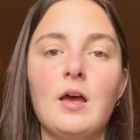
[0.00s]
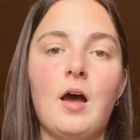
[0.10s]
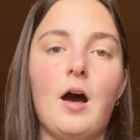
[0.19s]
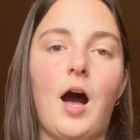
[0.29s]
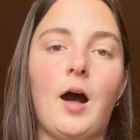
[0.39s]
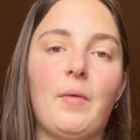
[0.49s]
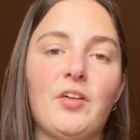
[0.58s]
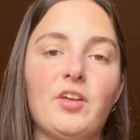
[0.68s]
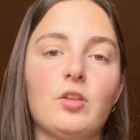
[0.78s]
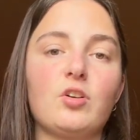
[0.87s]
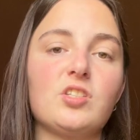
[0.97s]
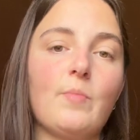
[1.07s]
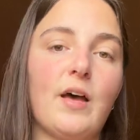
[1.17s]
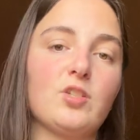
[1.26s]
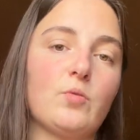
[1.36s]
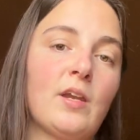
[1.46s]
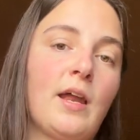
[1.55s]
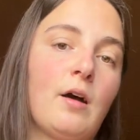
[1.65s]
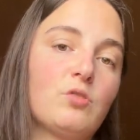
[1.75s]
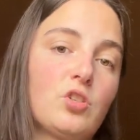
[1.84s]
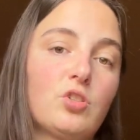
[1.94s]
I think it looks the best right
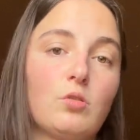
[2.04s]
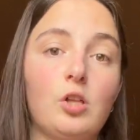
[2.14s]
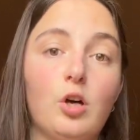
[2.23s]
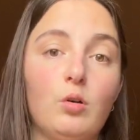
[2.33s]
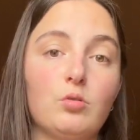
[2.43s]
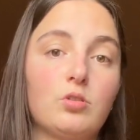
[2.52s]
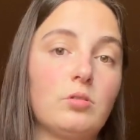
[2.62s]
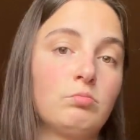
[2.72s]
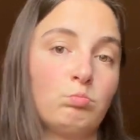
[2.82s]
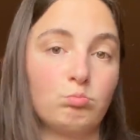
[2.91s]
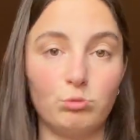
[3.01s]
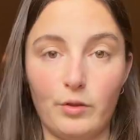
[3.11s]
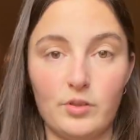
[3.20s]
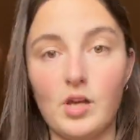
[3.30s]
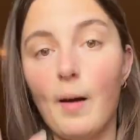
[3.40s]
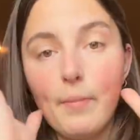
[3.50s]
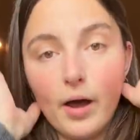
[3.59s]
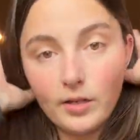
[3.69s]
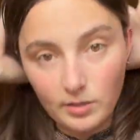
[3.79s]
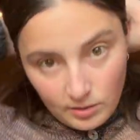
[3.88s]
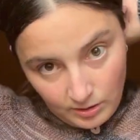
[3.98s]
now, just closed with the top
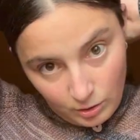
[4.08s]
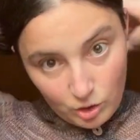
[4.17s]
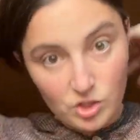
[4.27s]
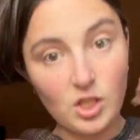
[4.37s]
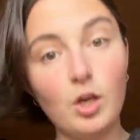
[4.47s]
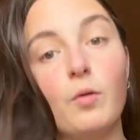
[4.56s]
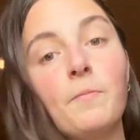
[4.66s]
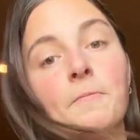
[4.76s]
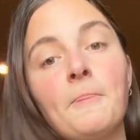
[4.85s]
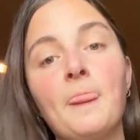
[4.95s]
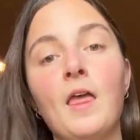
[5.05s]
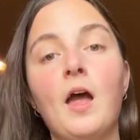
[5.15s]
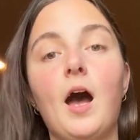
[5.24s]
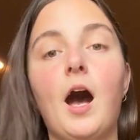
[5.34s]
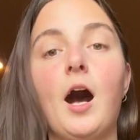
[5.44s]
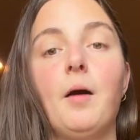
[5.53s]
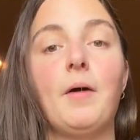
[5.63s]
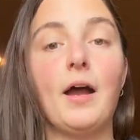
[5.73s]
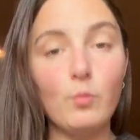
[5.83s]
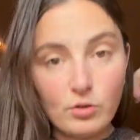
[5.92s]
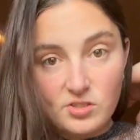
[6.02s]
button. Looks cute.
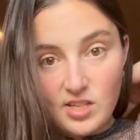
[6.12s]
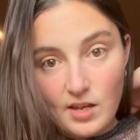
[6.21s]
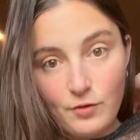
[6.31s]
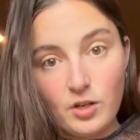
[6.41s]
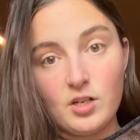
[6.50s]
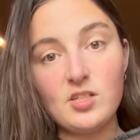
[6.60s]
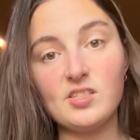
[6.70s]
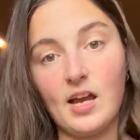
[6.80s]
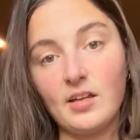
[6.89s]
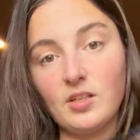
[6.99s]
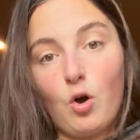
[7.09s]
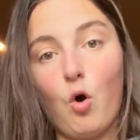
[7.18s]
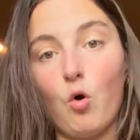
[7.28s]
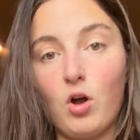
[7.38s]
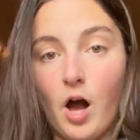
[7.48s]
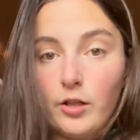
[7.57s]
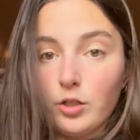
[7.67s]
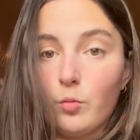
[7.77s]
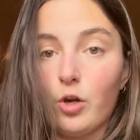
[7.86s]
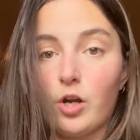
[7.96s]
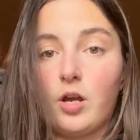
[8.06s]
I will say, if you're gonna design like a whole color
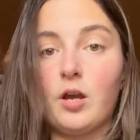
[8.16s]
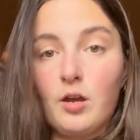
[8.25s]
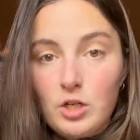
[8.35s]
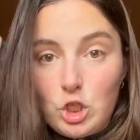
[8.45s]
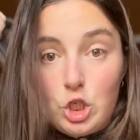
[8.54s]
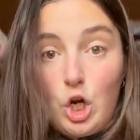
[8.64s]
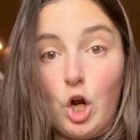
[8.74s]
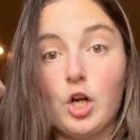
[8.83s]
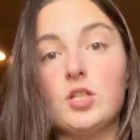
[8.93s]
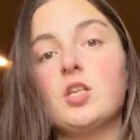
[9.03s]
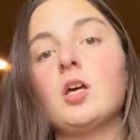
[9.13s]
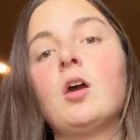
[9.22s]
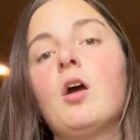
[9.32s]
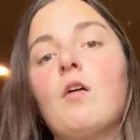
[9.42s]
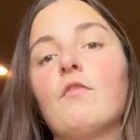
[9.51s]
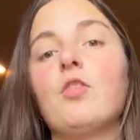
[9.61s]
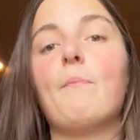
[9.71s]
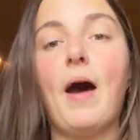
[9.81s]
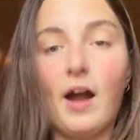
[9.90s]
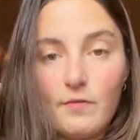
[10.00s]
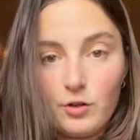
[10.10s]
work chart for the
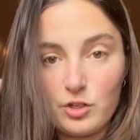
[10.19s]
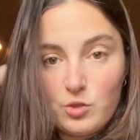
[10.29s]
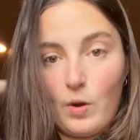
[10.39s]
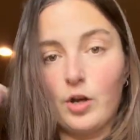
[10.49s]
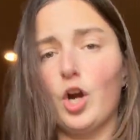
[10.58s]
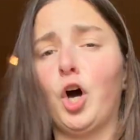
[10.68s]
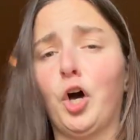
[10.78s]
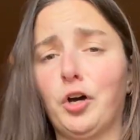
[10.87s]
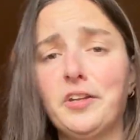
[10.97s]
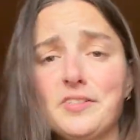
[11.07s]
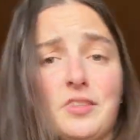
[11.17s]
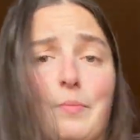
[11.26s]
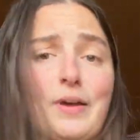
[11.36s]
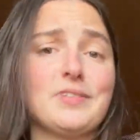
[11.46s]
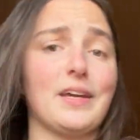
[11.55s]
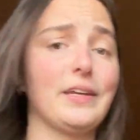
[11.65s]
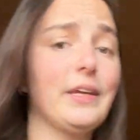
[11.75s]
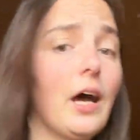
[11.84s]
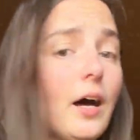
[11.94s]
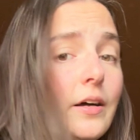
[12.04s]
back of your sweater, a hood isn't the best idea.